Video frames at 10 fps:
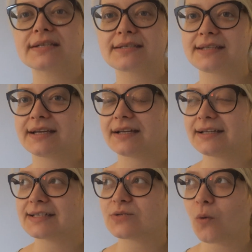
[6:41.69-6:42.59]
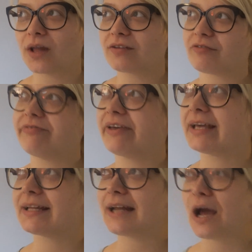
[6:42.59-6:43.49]
is that there's one
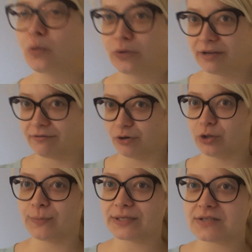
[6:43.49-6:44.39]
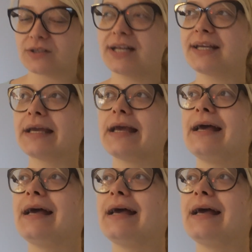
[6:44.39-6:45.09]
thing that I would avoid personally.